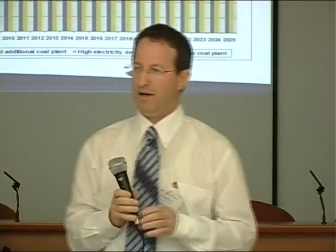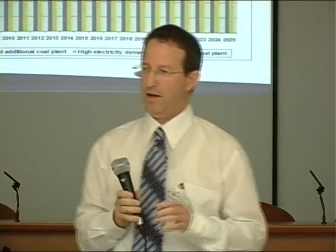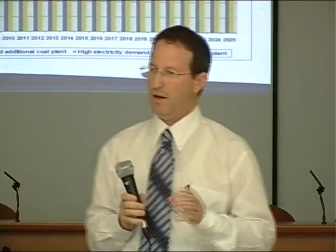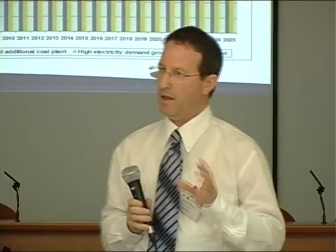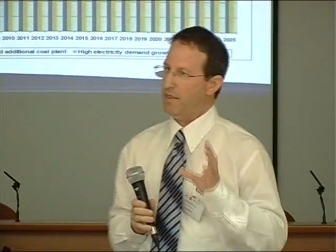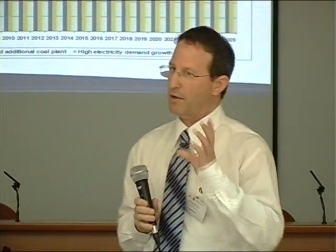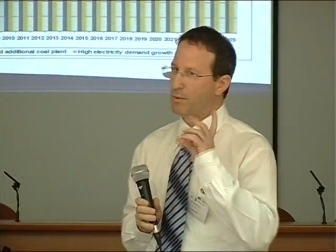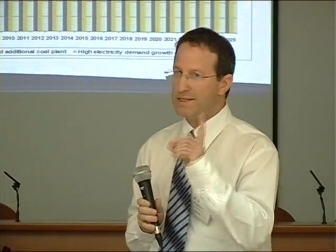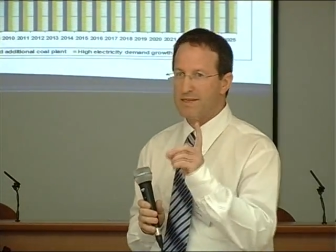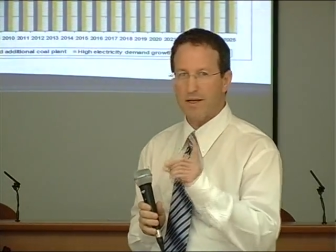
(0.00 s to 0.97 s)
Uh, uh,
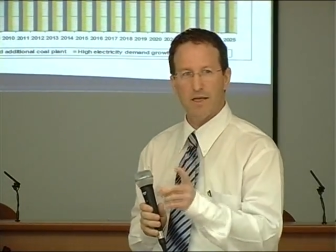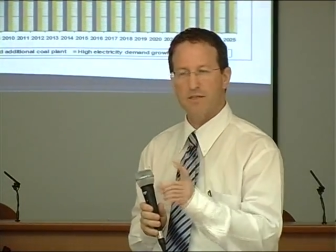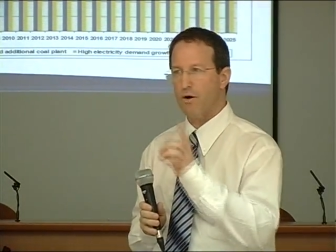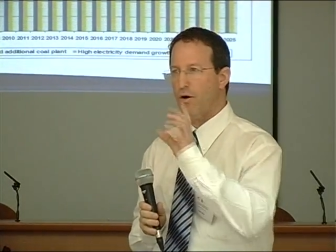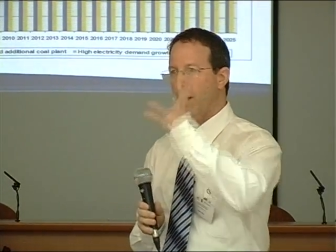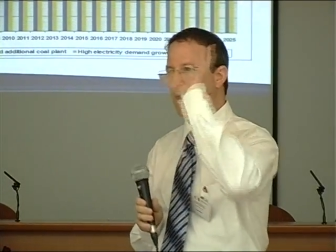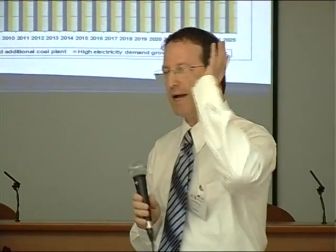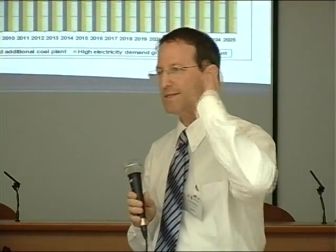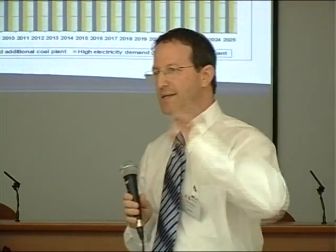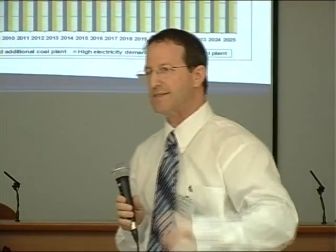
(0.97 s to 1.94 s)
the reason is
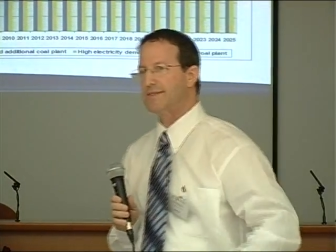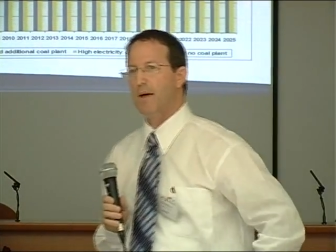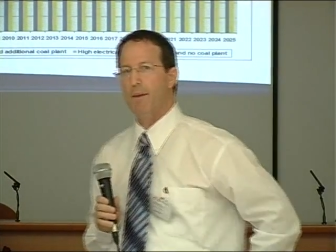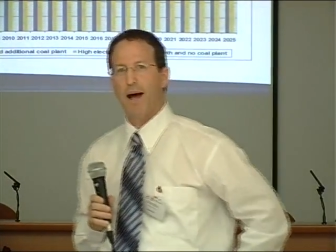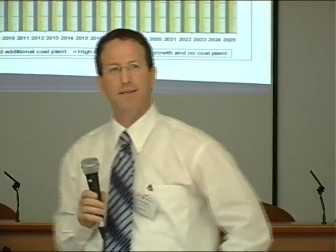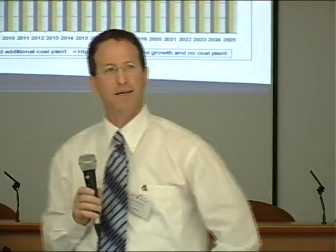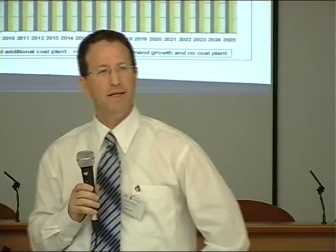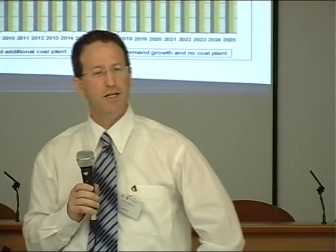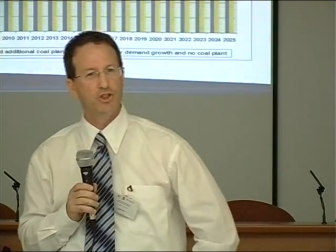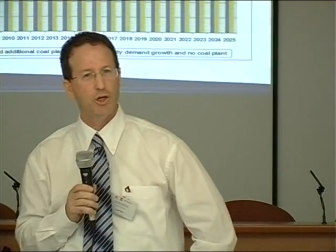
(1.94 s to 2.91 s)
excess
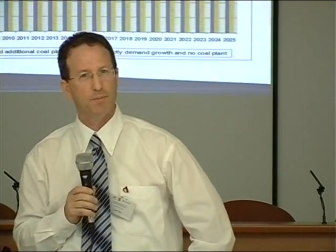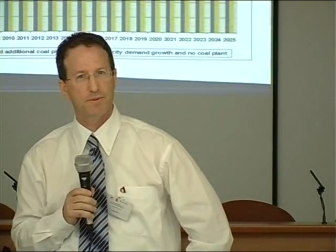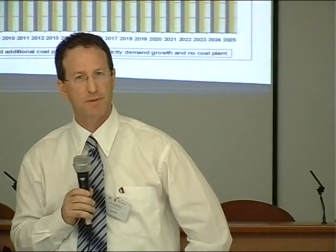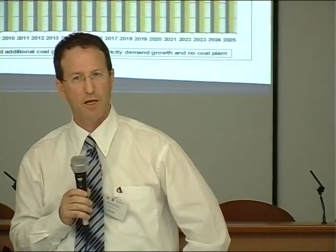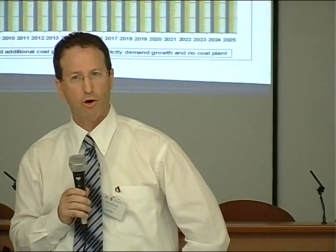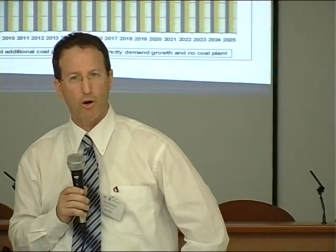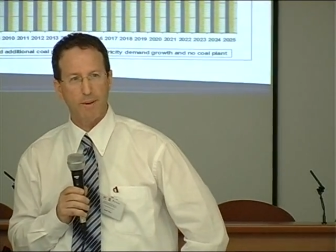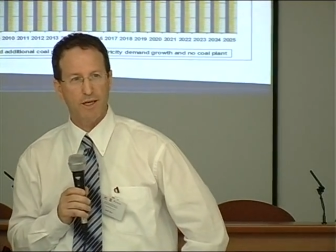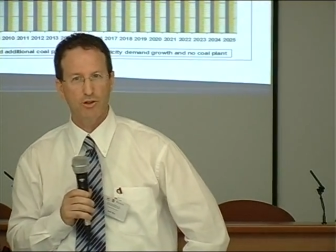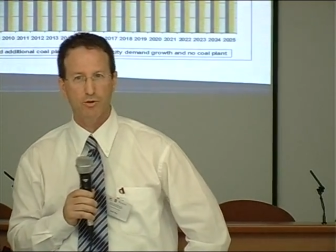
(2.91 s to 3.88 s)
demand in Egypt,
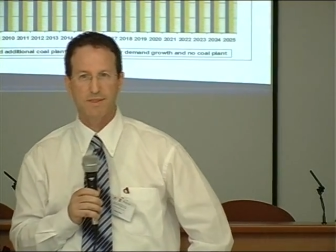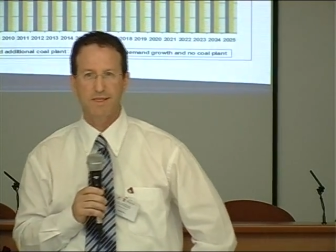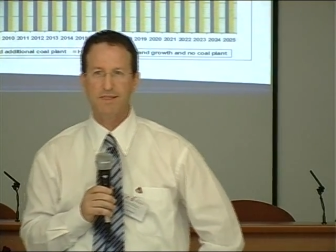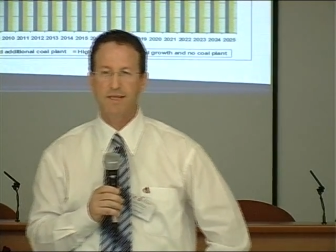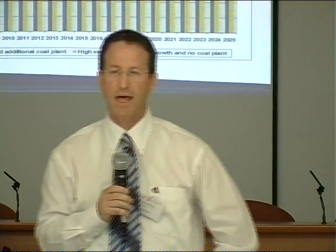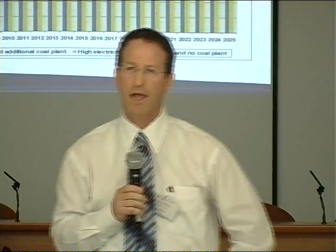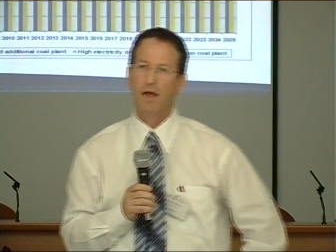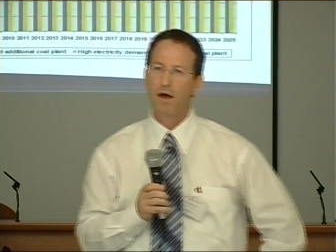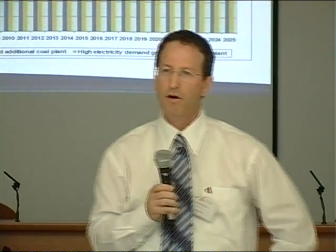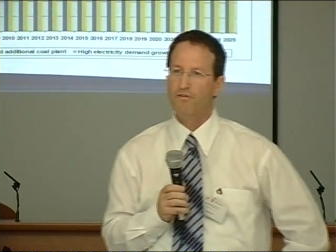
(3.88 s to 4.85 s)
economic issues this
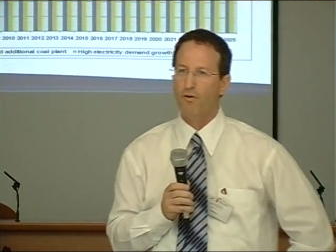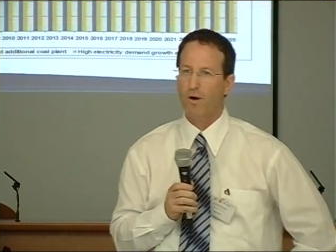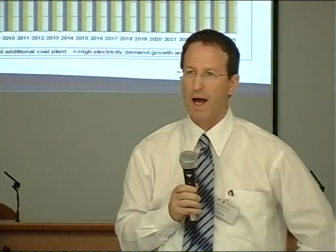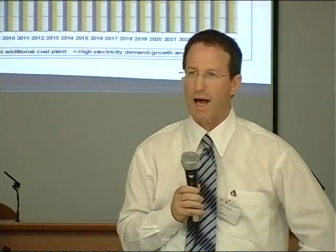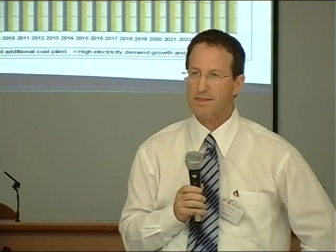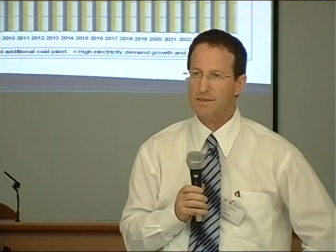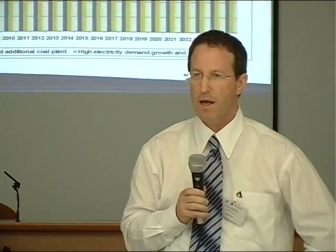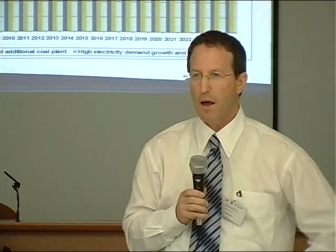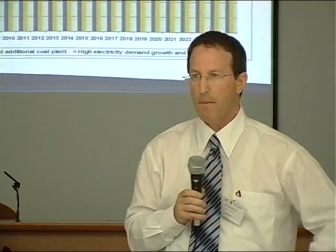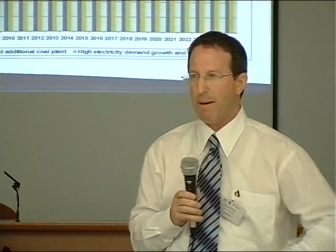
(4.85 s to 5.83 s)
day for
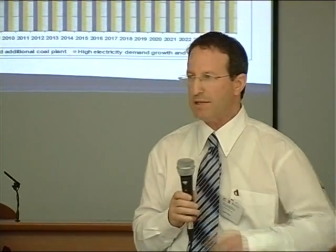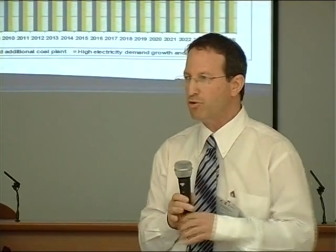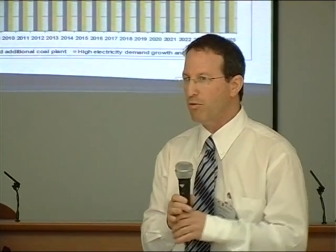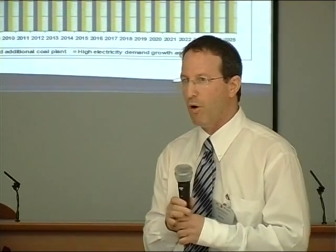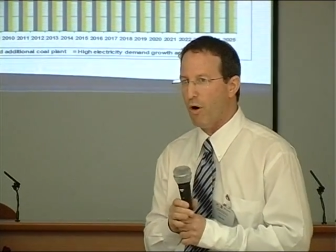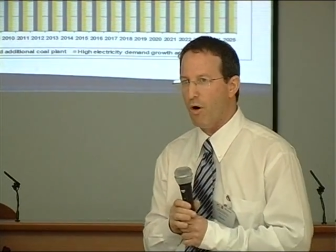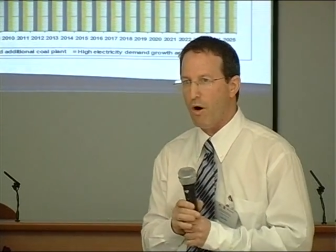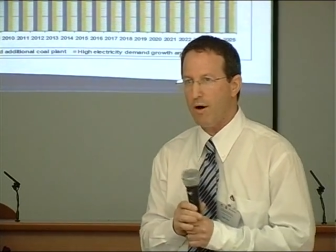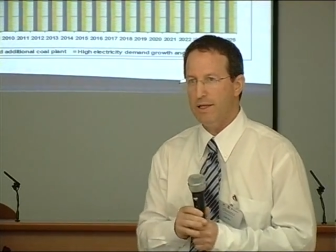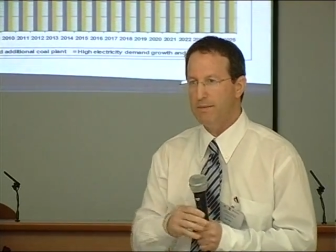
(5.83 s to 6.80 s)
gas, but
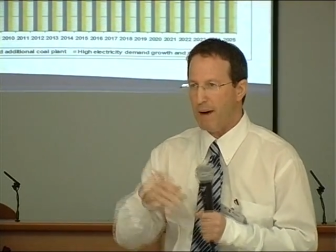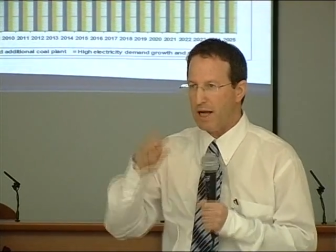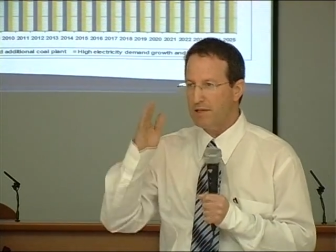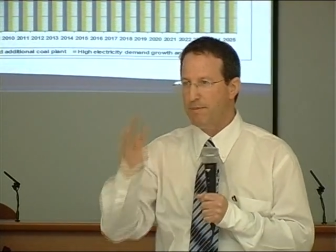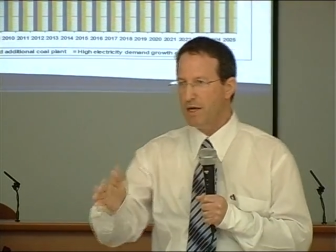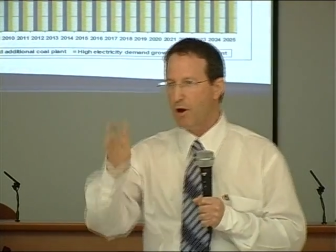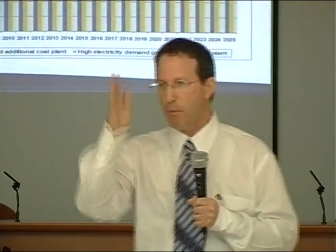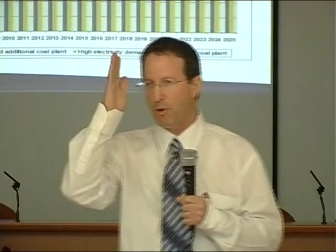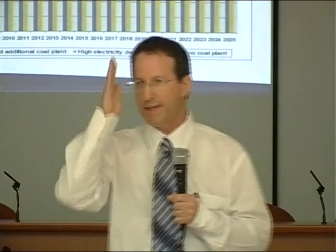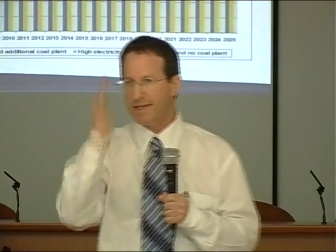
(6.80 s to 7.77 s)
tomorrow it might be
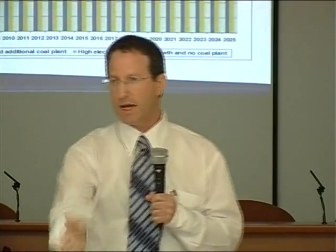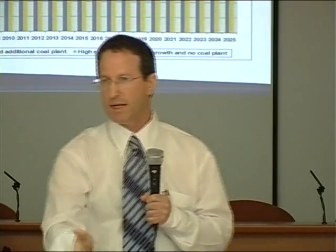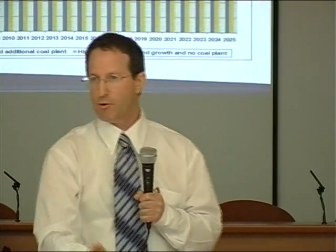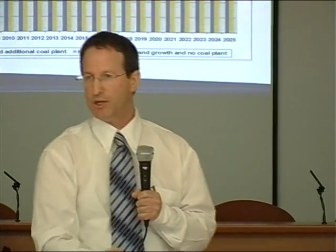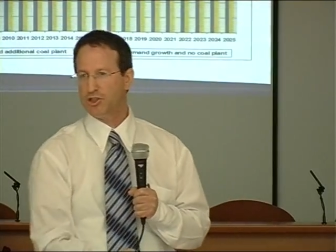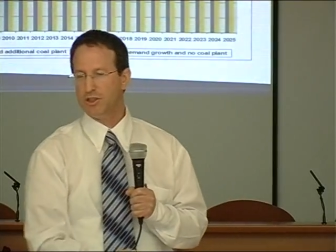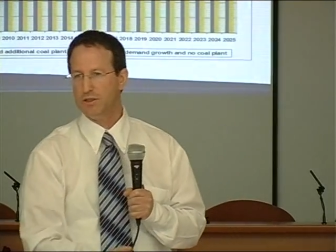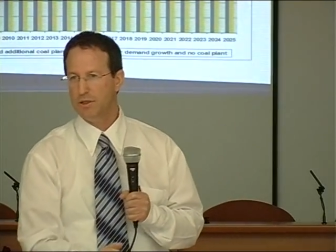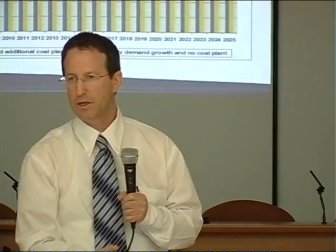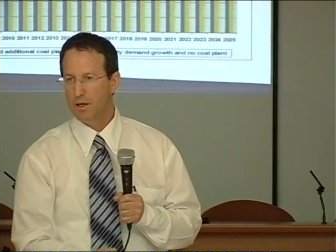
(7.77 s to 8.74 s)
geopolitical
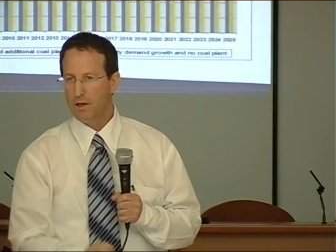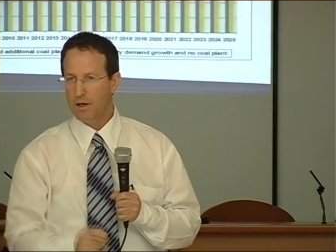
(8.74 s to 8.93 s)
question,